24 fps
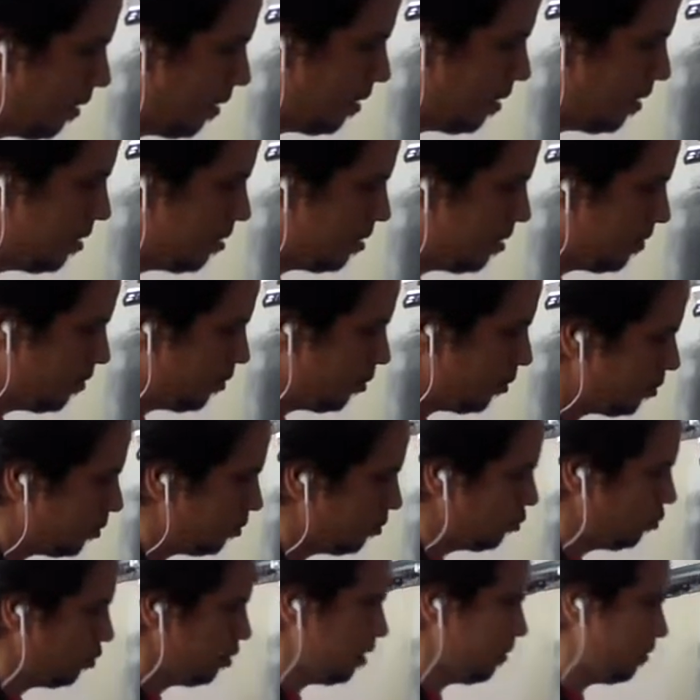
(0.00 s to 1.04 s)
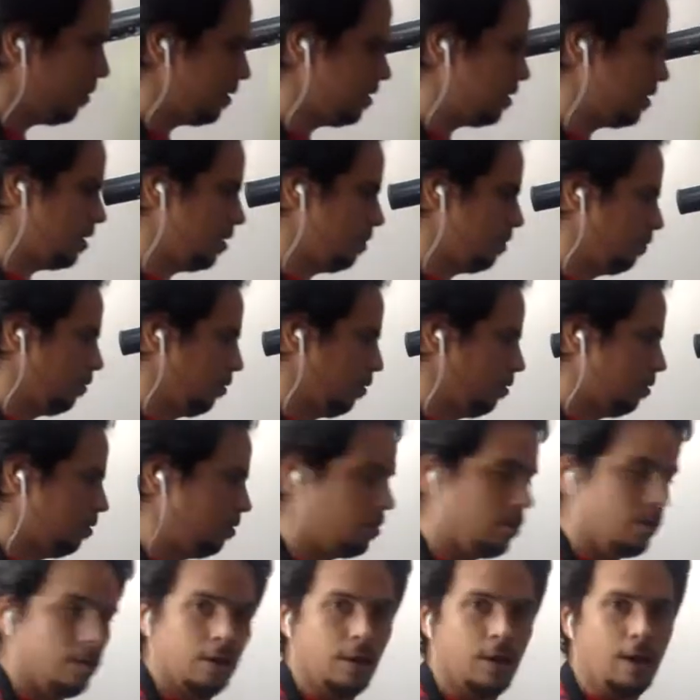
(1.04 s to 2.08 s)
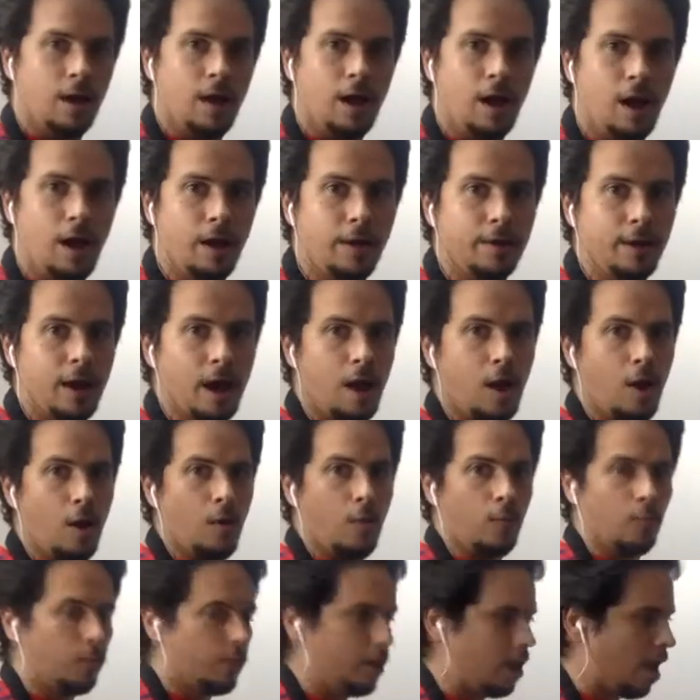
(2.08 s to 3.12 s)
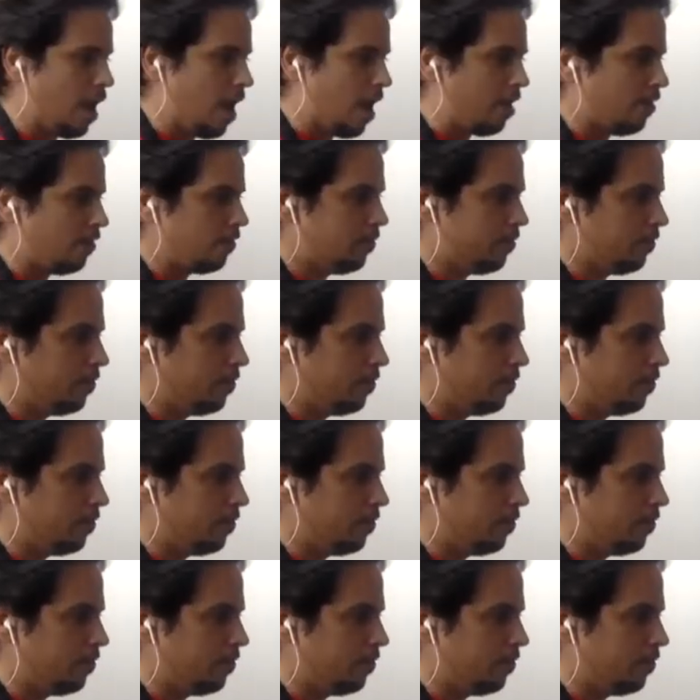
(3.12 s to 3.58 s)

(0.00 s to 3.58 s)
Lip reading: it's important to keep it simple. And now we have